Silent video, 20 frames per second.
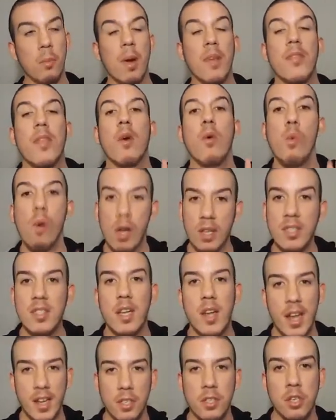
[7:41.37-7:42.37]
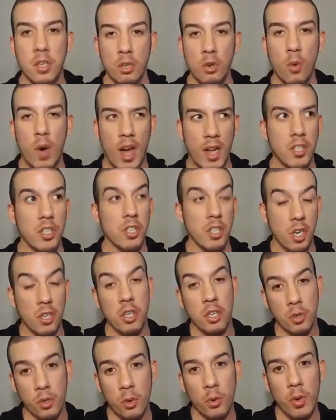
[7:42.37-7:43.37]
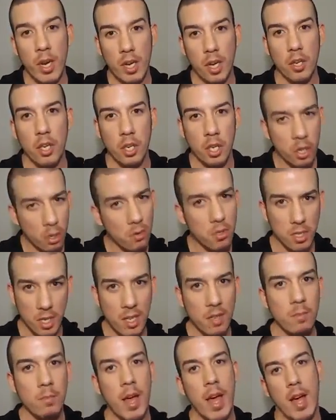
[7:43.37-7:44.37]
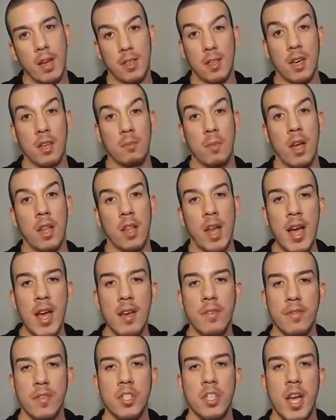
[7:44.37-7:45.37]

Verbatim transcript: but the ones that I do watch, you know, you create a huge impact on my life,